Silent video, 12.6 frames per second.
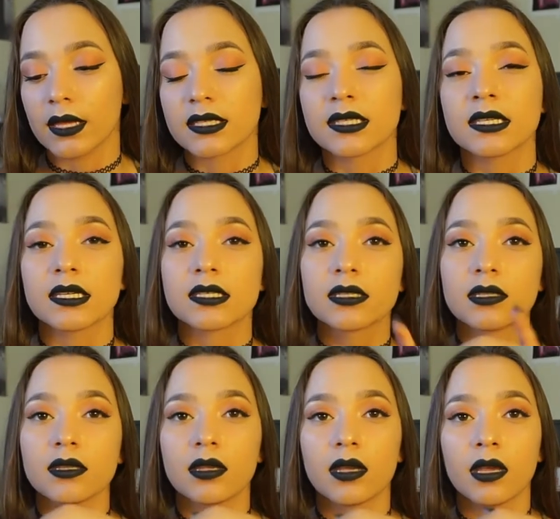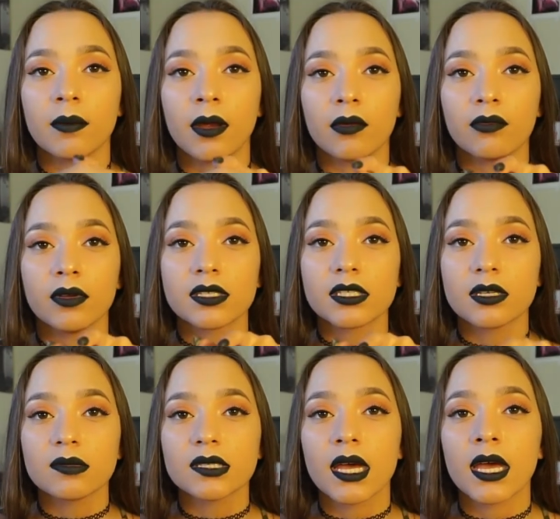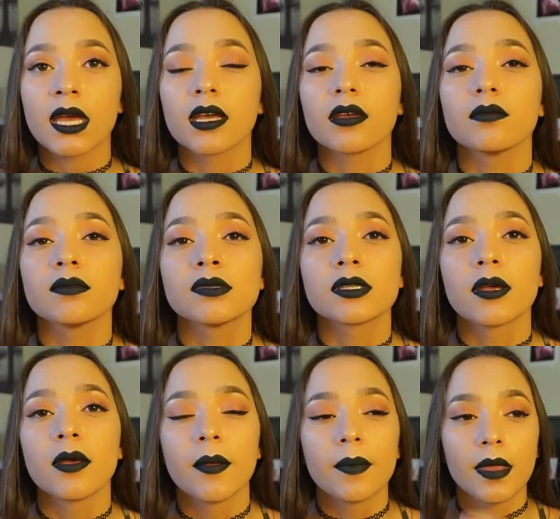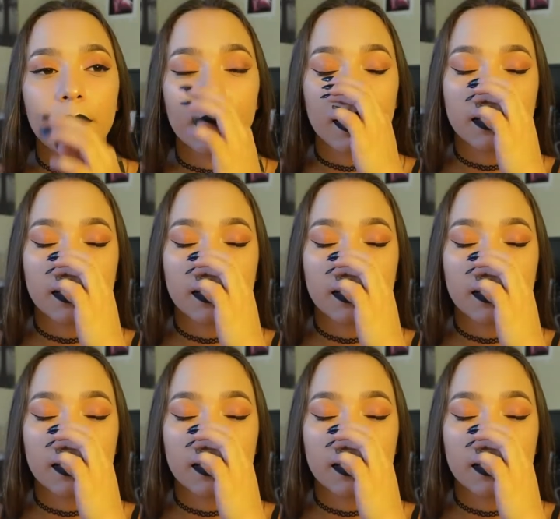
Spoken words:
do get cysts in my wrist sometimes.